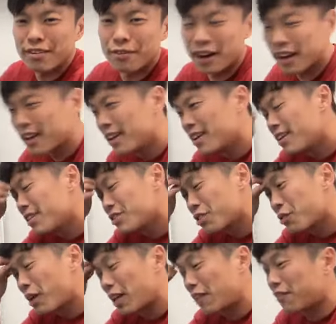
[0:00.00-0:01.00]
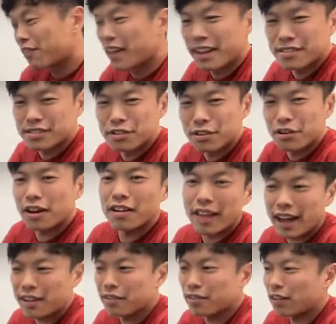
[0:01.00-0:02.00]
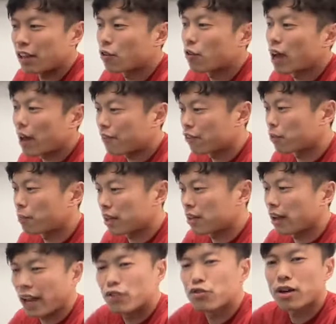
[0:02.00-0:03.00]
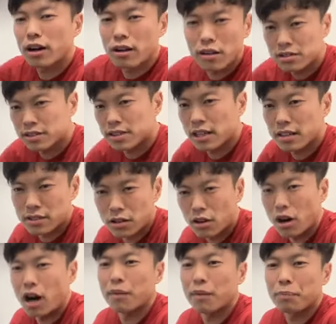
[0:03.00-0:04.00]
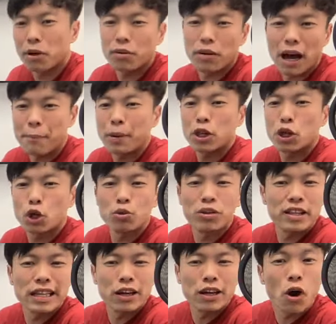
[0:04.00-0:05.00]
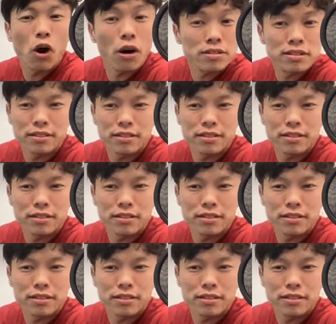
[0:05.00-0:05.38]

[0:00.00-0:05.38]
right? So if they sell out that, they don't have to pay the extra cost. That's called opportunity cost,